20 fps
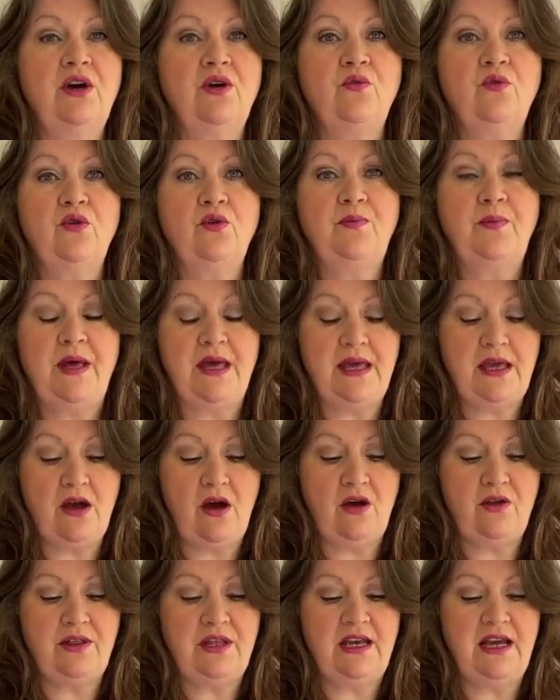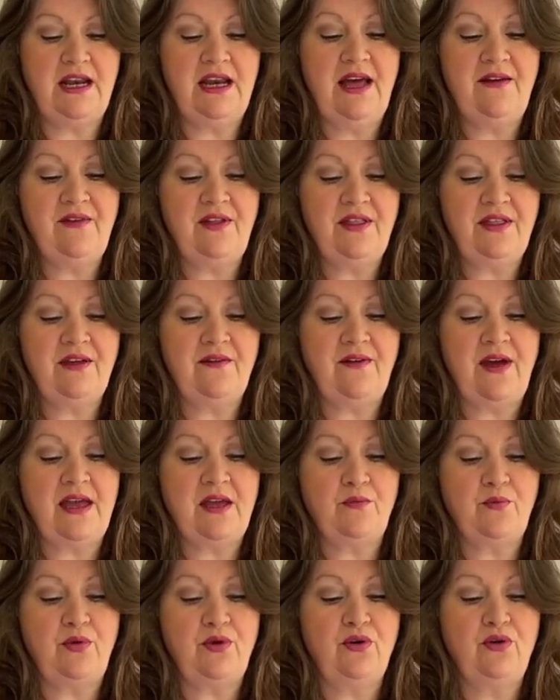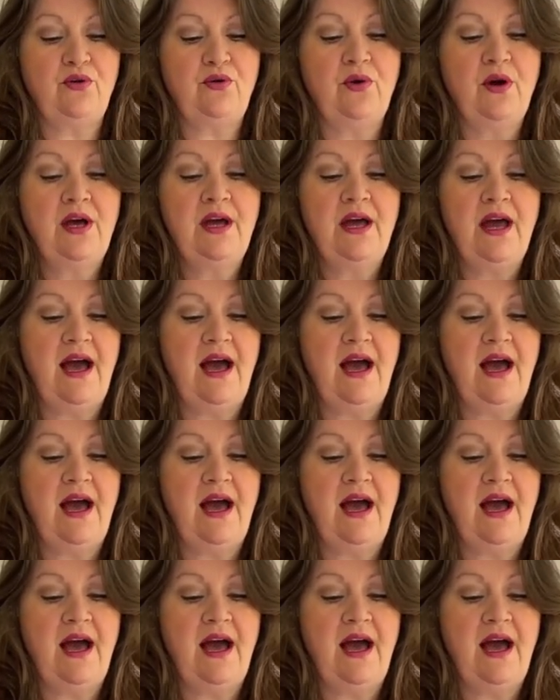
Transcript: will be on the 11th of April,